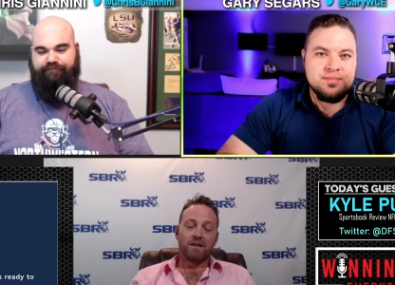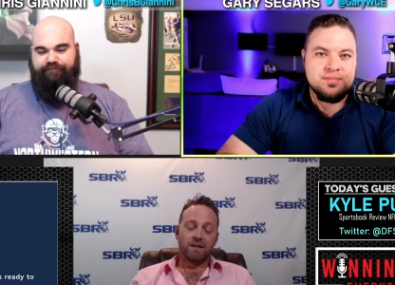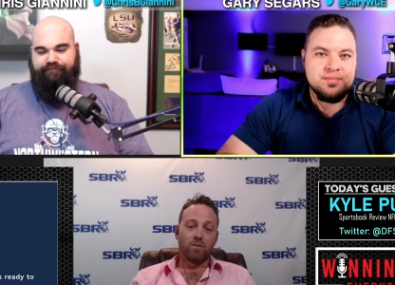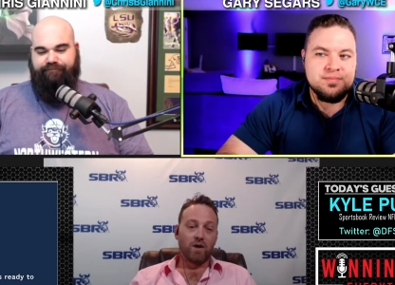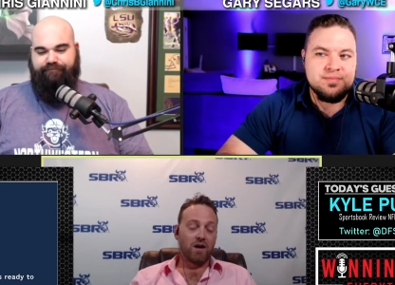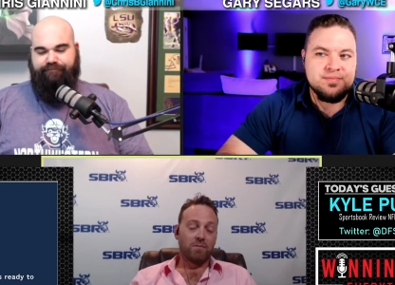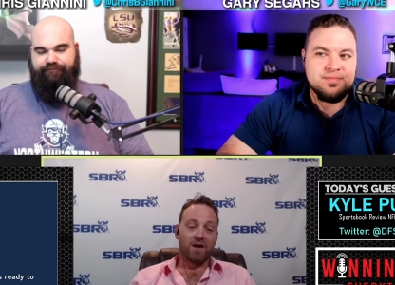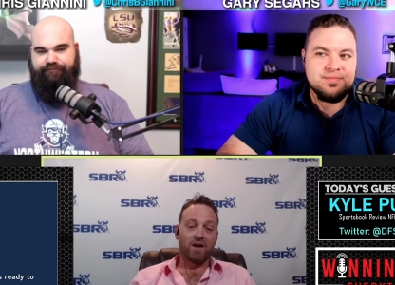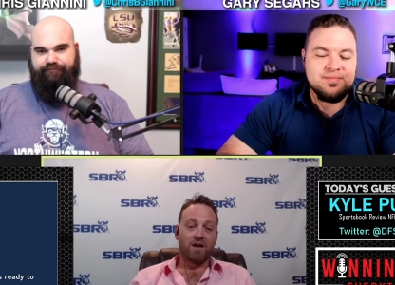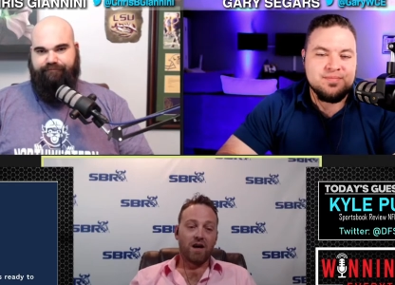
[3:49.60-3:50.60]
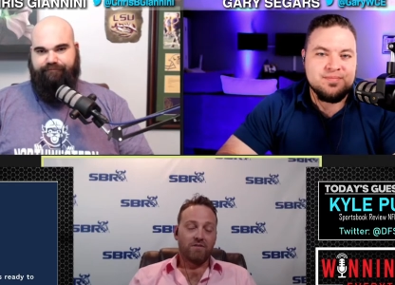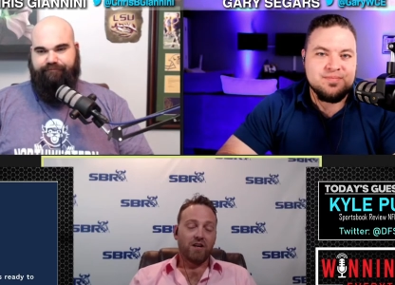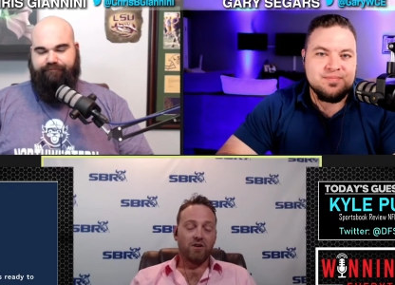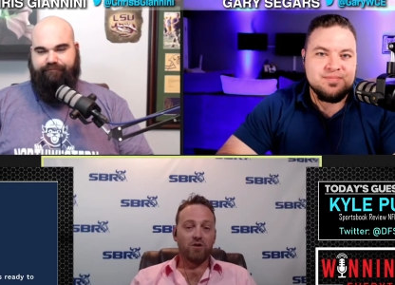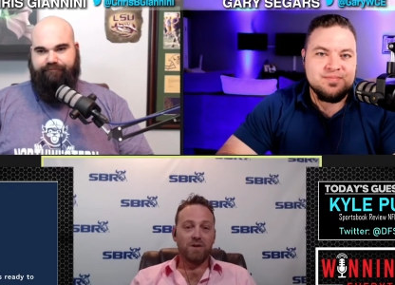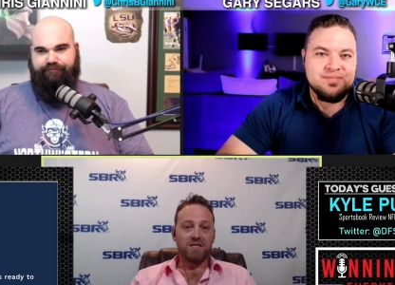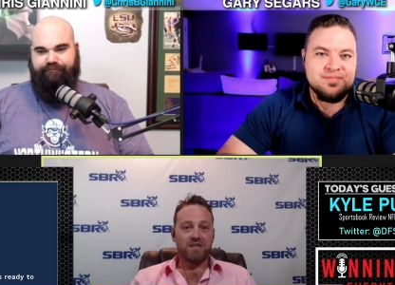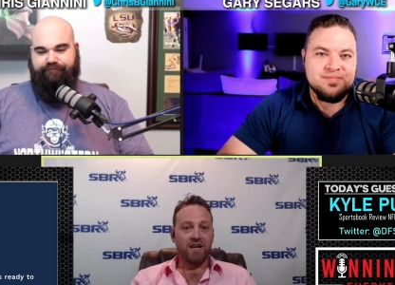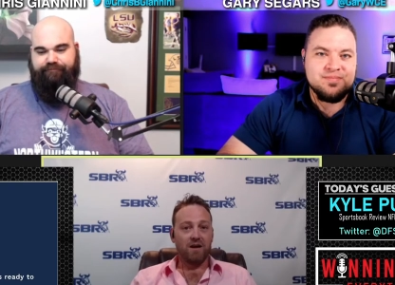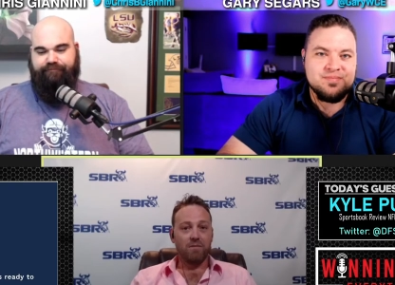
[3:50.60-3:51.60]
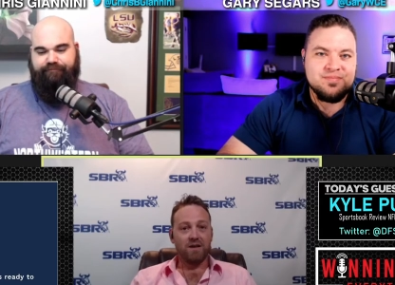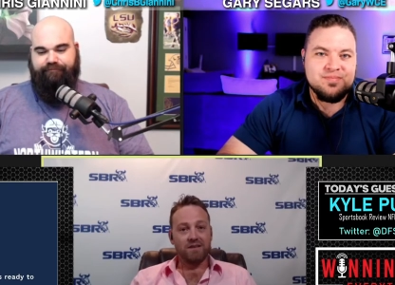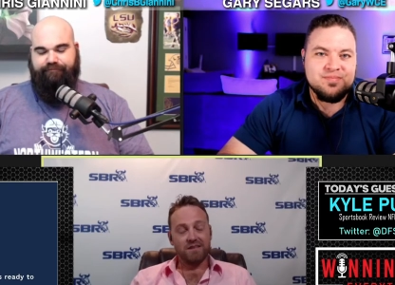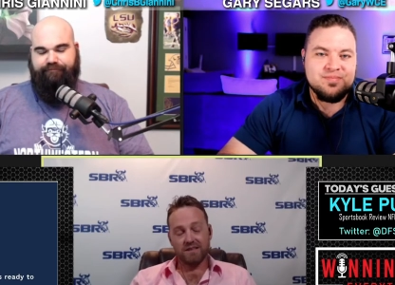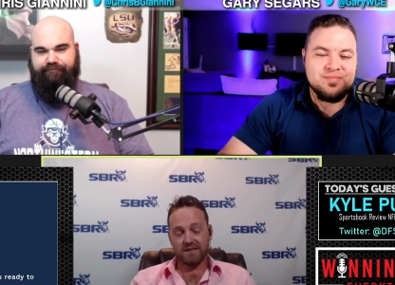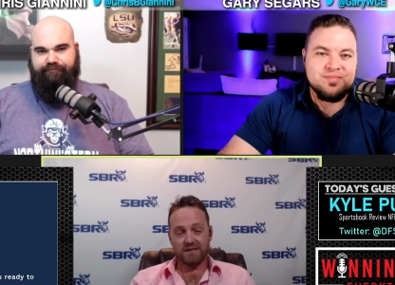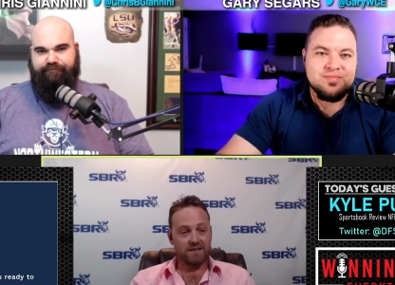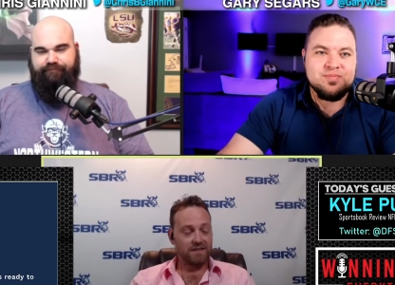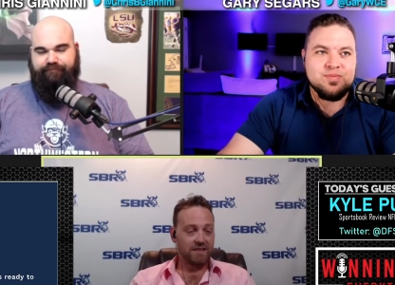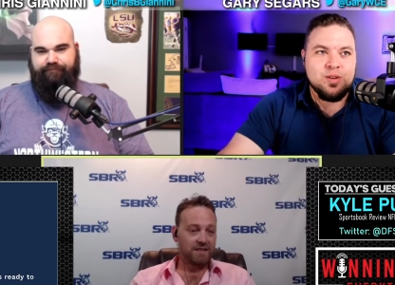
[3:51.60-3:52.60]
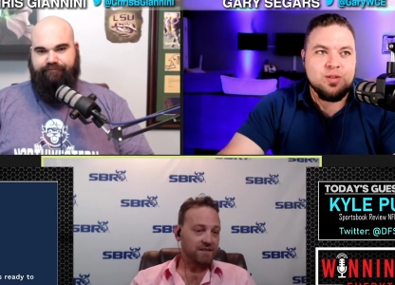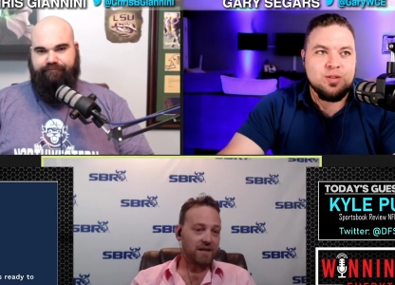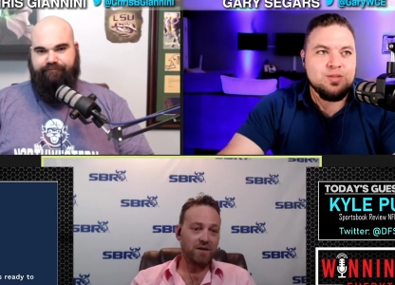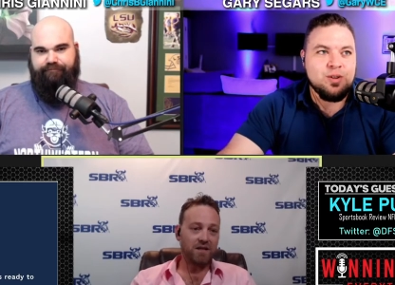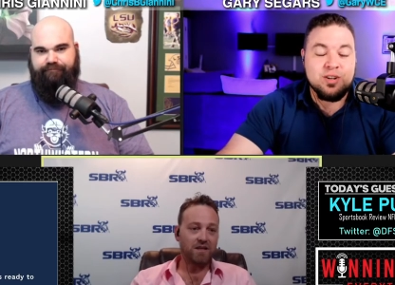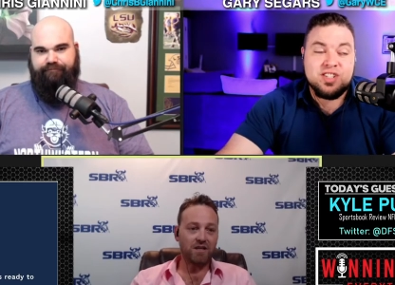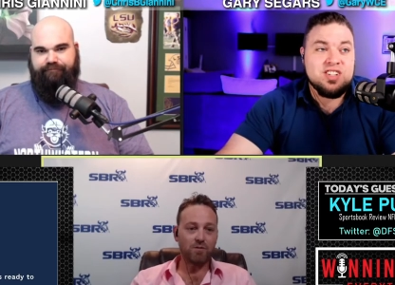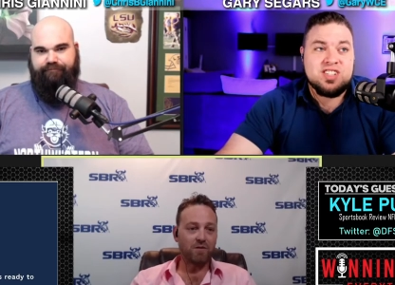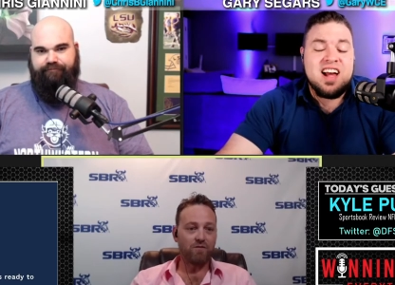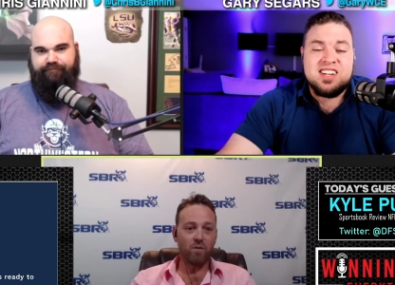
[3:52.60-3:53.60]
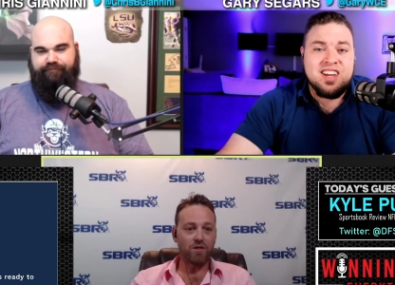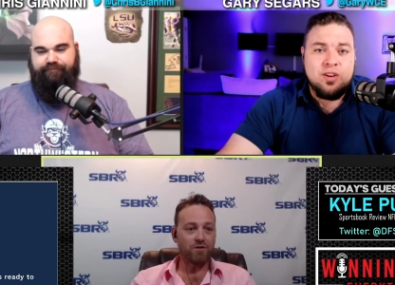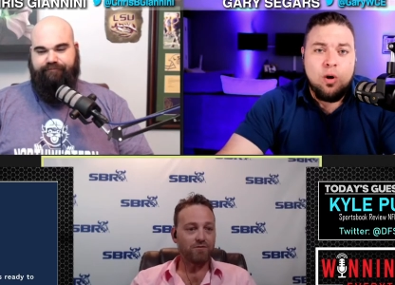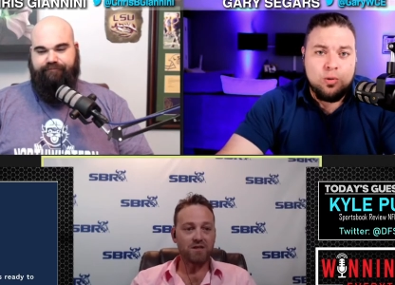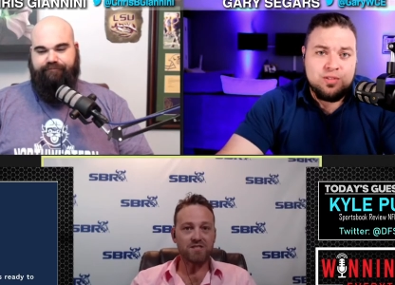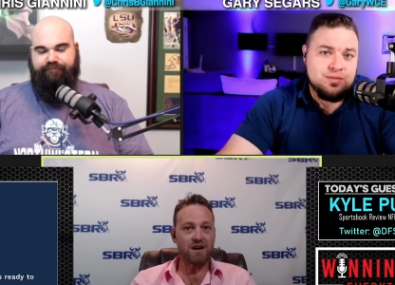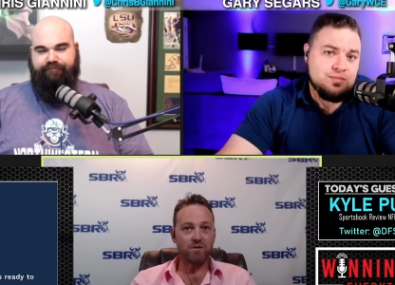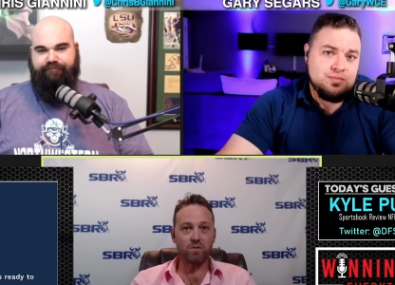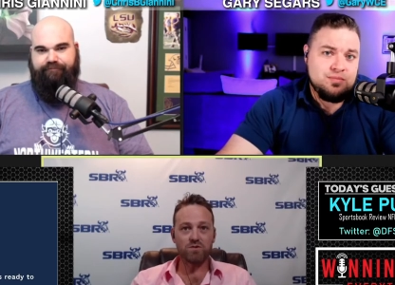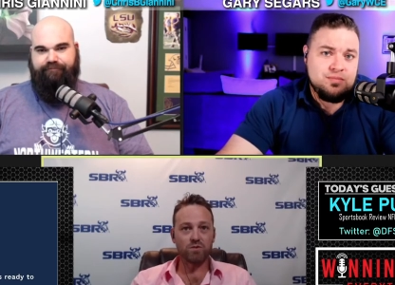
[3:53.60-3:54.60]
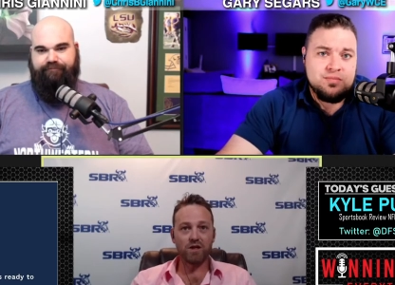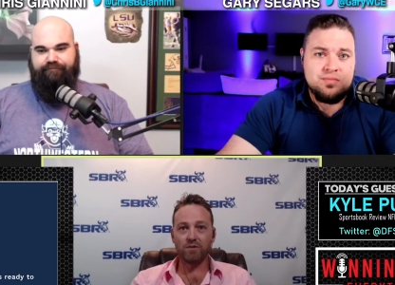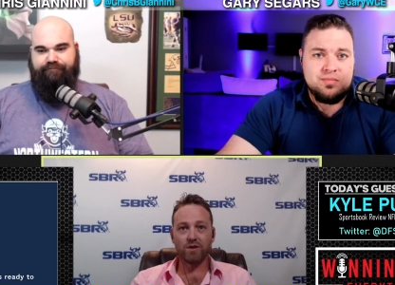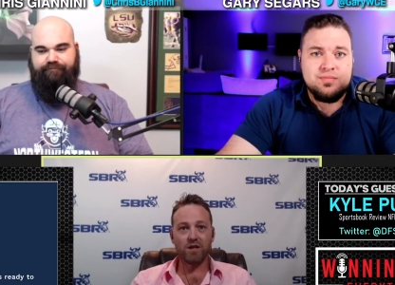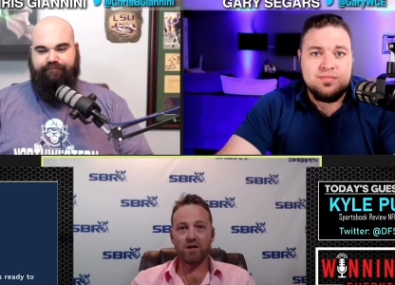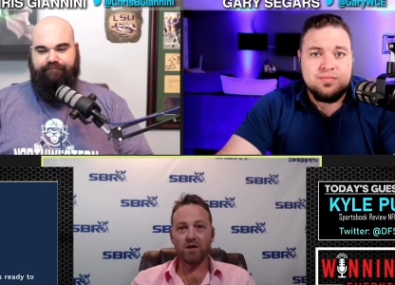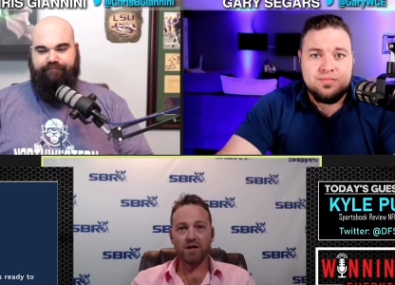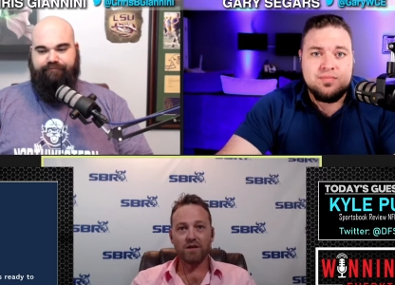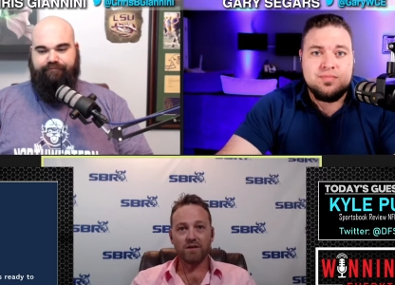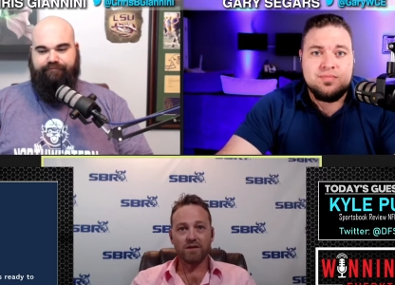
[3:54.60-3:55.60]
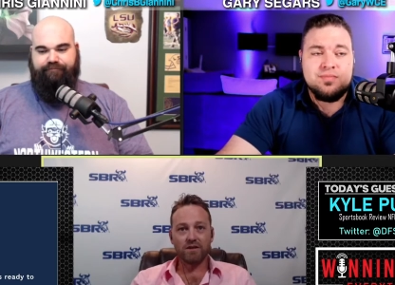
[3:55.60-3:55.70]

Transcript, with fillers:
Speaker 1: Well, I mean, a lot of it could be scheme, and I mean, the year before, the front seven was really, really good.